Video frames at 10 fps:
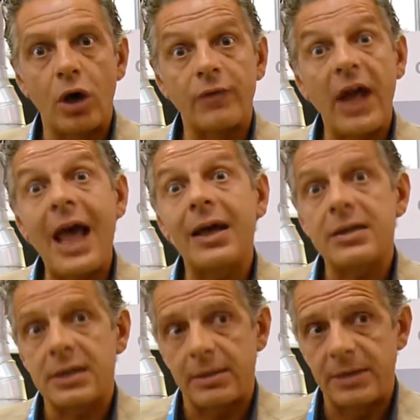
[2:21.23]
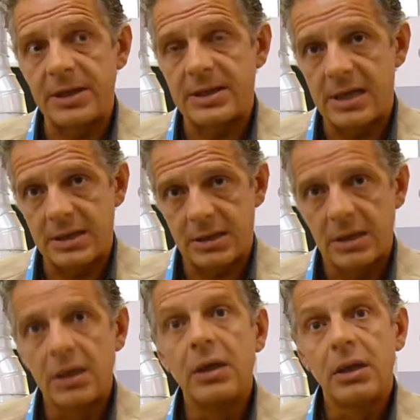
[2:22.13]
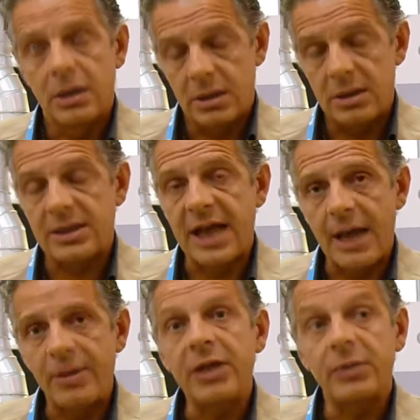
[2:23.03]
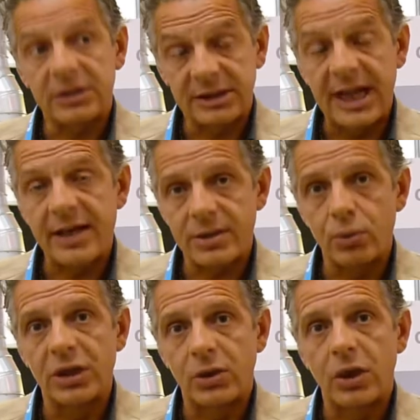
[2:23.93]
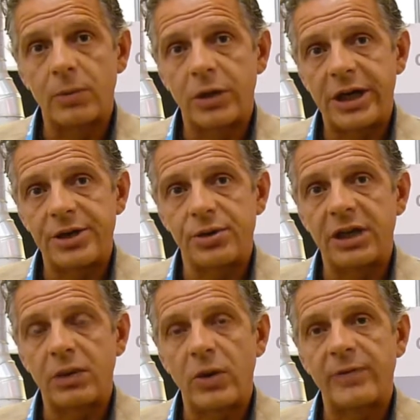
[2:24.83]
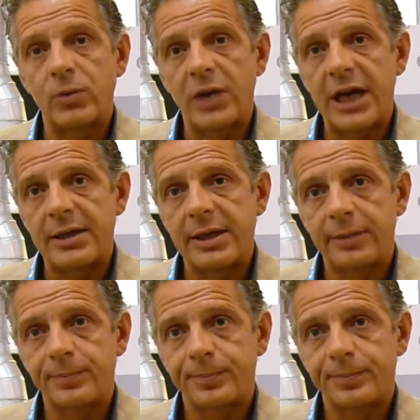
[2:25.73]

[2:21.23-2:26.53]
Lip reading: of extra business is coming thanks to the collaboration that we have together.